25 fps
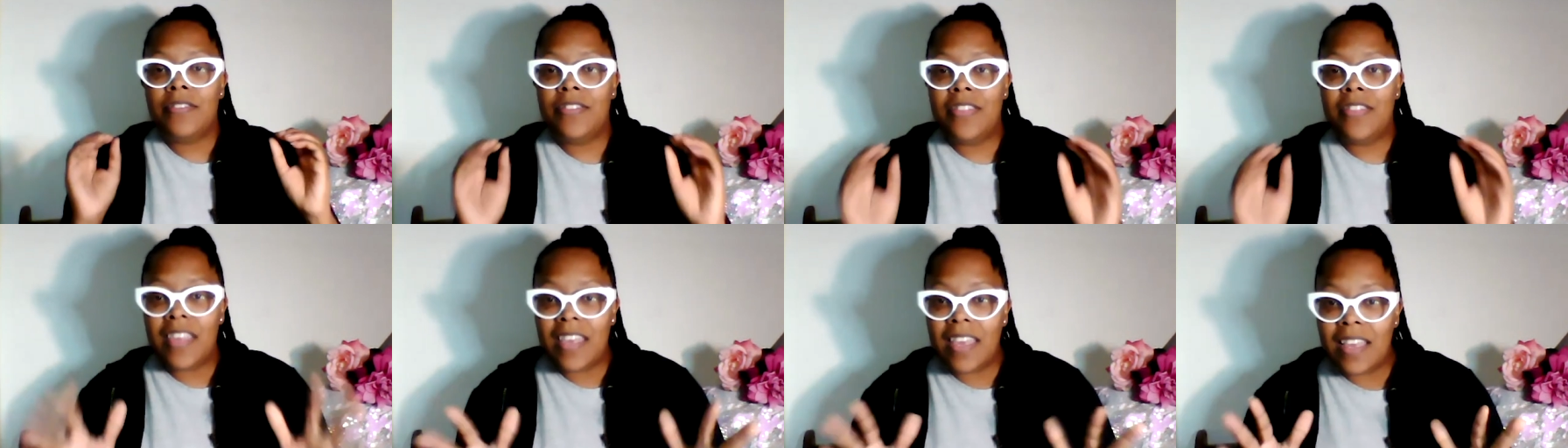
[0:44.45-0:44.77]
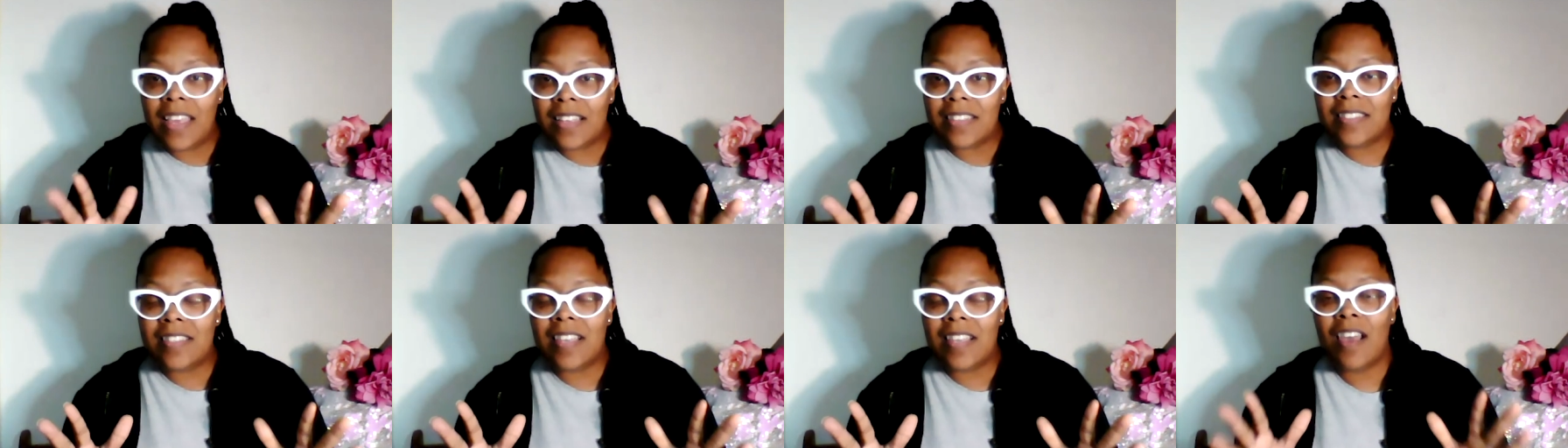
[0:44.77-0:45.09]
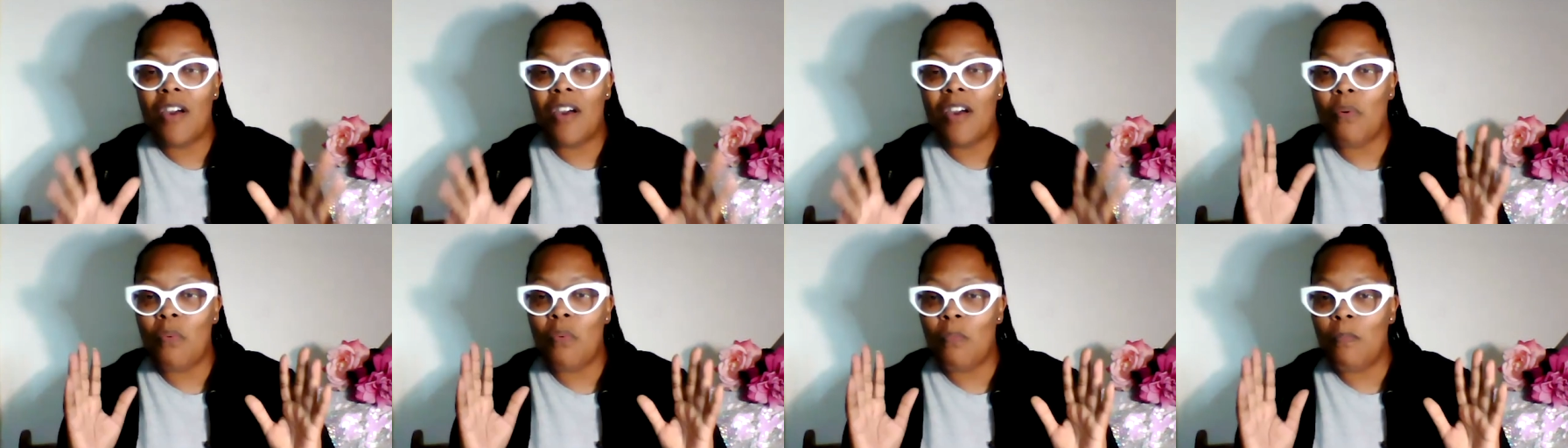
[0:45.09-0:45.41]
This
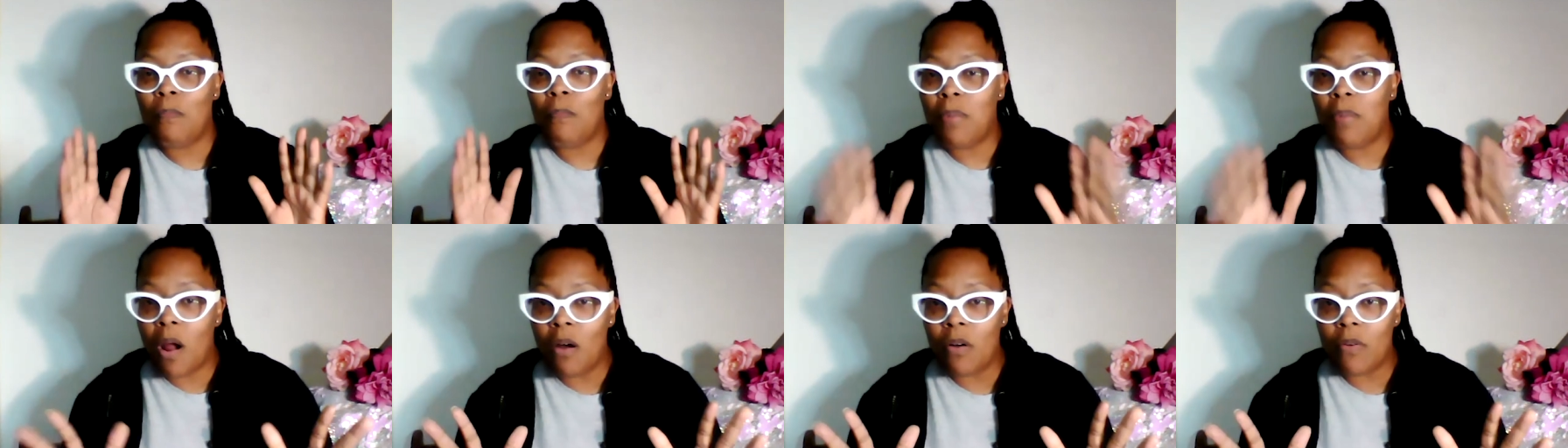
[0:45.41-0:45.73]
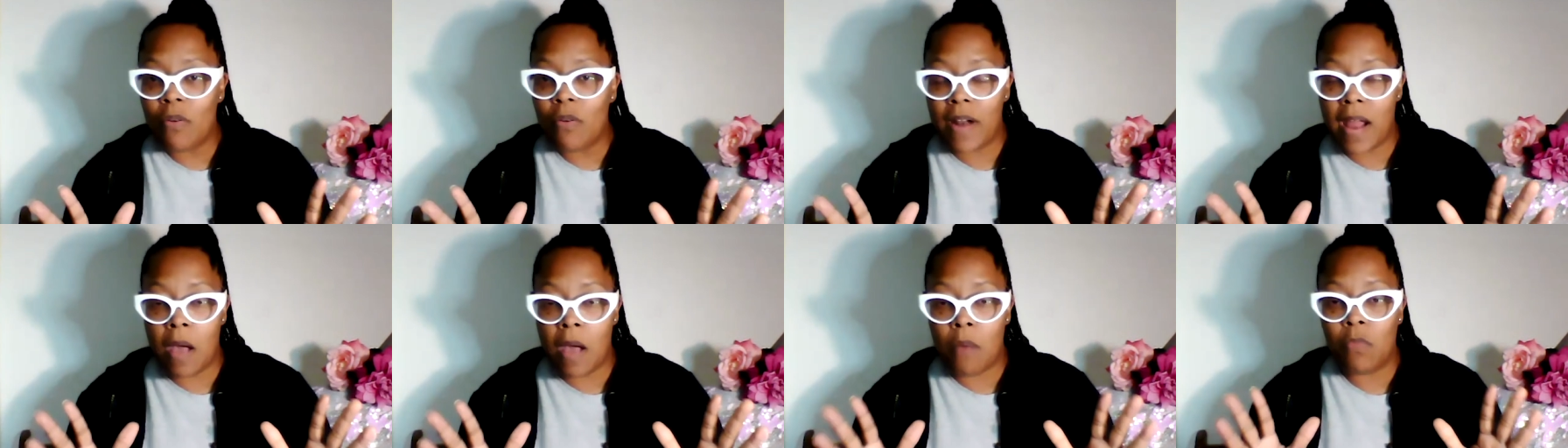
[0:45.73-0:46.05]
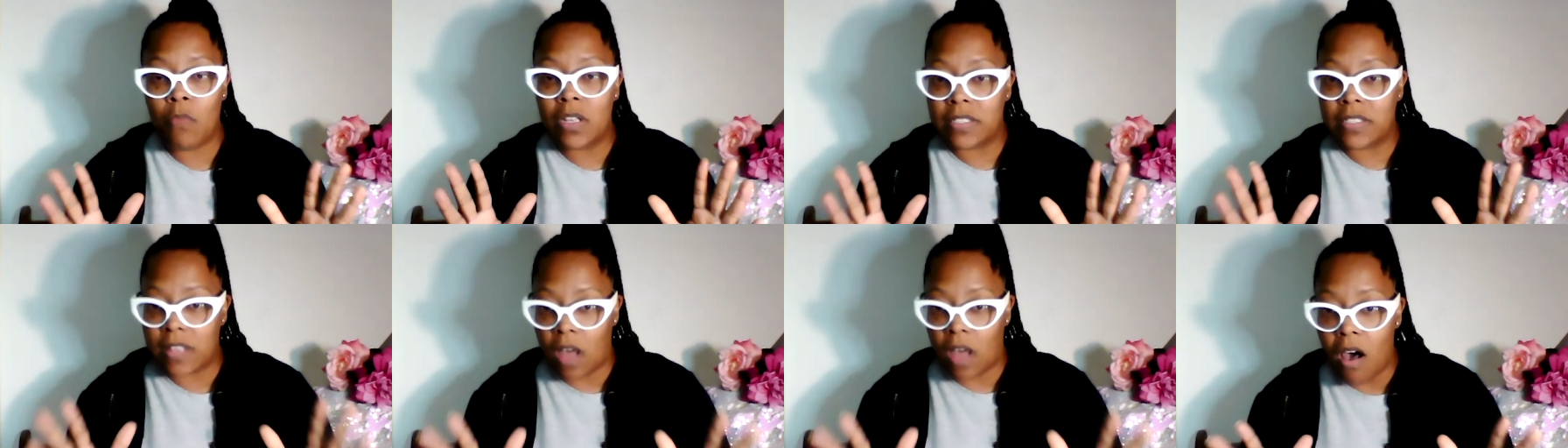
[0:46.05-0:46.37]
program
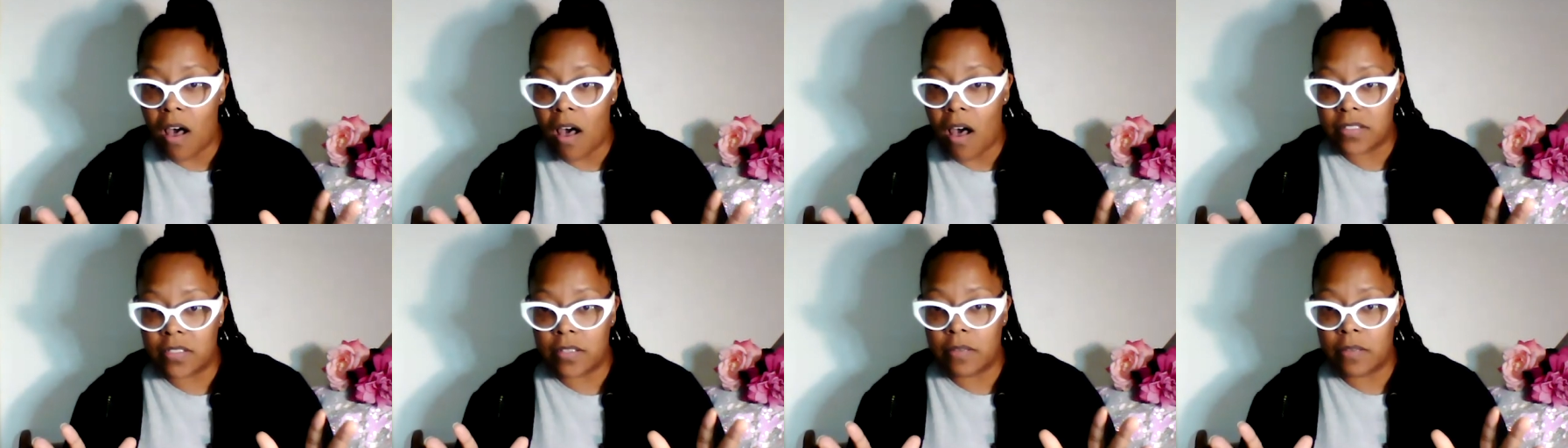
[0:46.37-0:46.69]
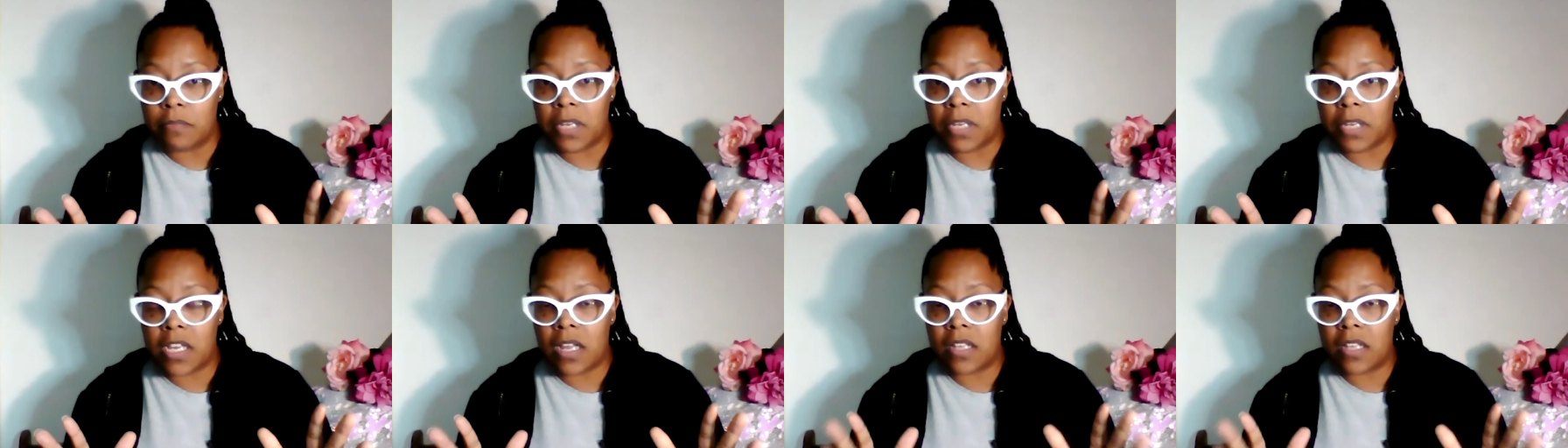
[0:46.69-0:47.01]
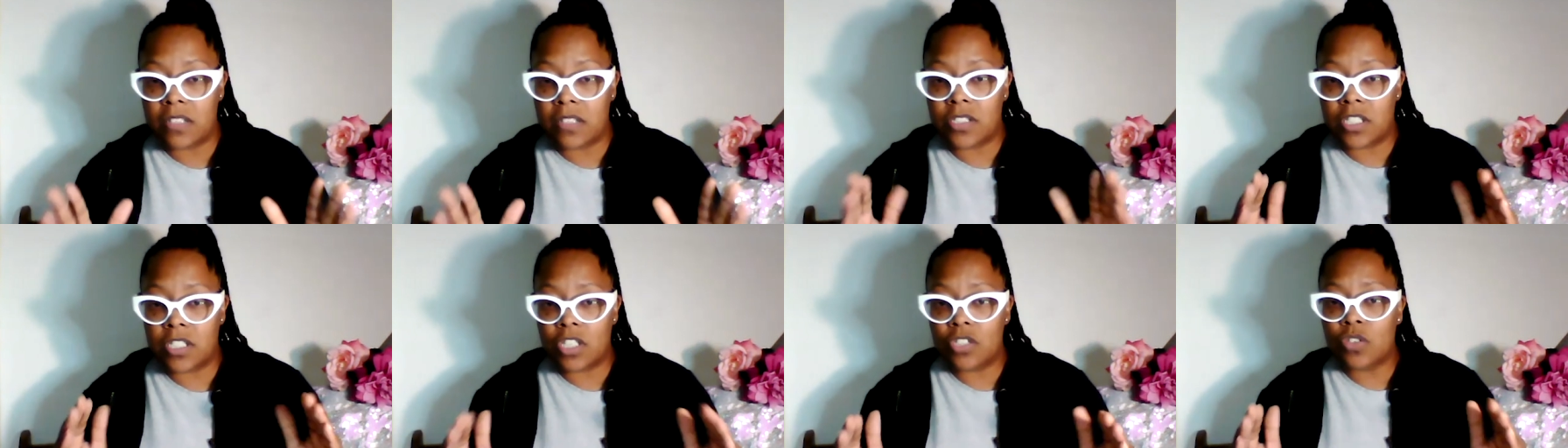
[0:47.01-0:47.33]
was awesome
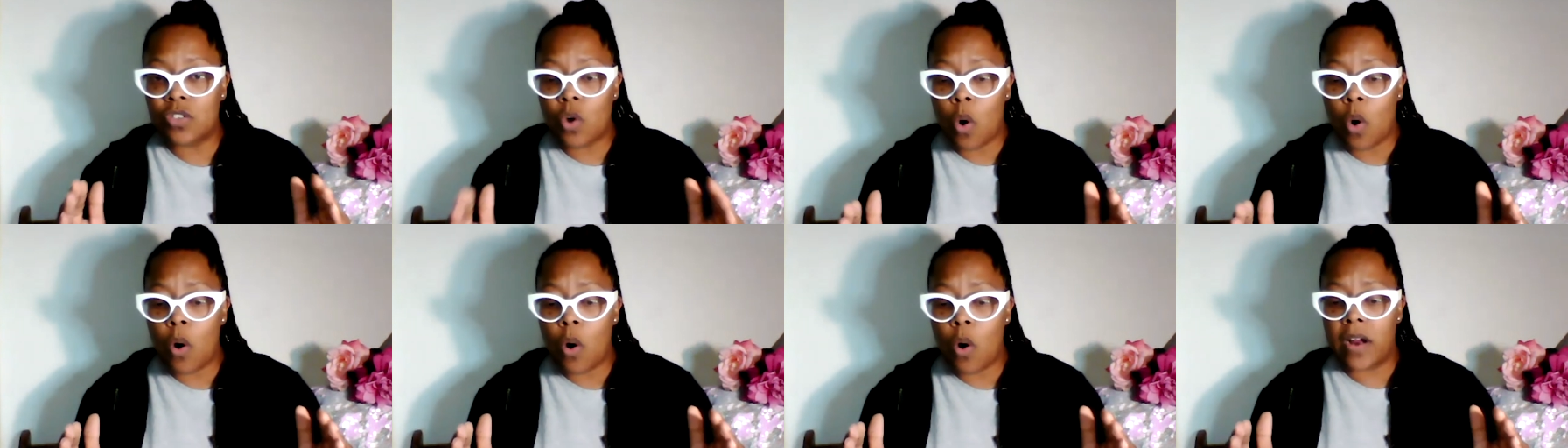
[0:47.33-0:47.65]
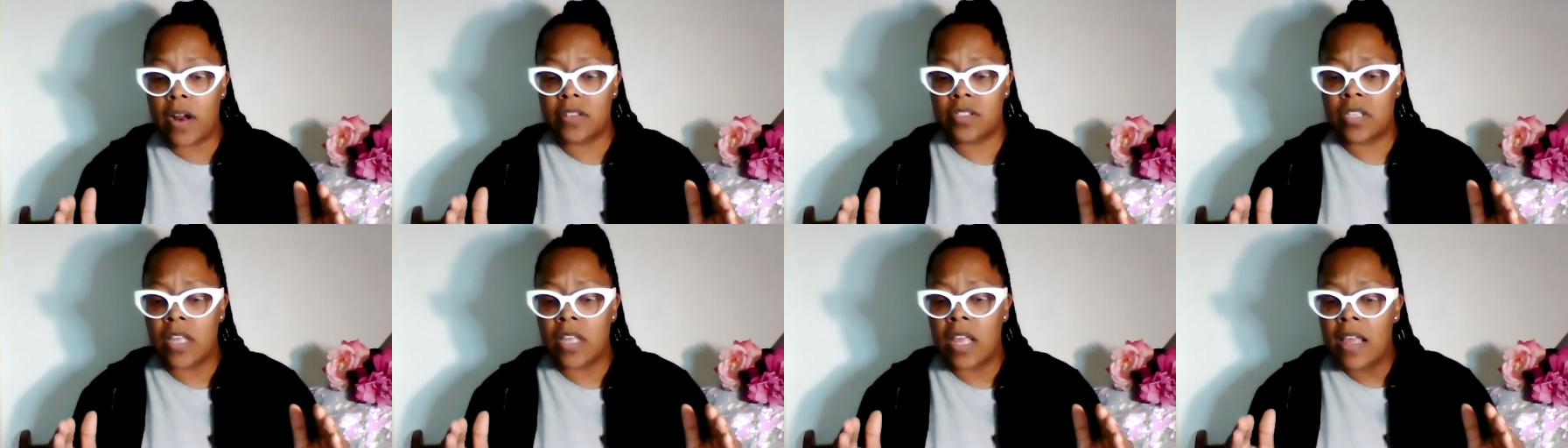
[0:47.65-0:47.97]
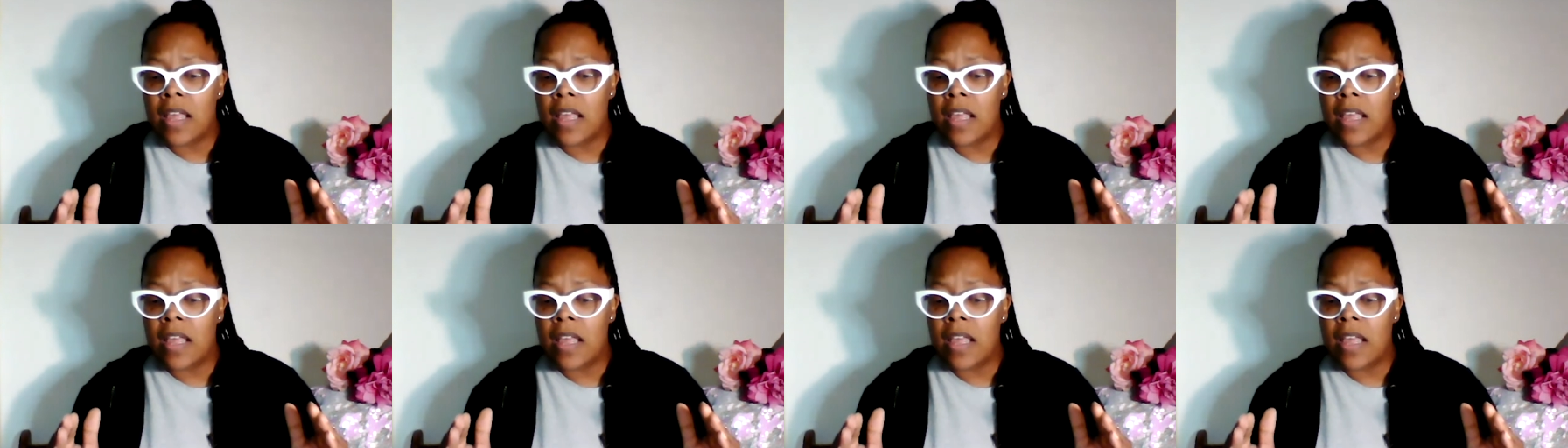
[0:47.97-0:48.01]
because this course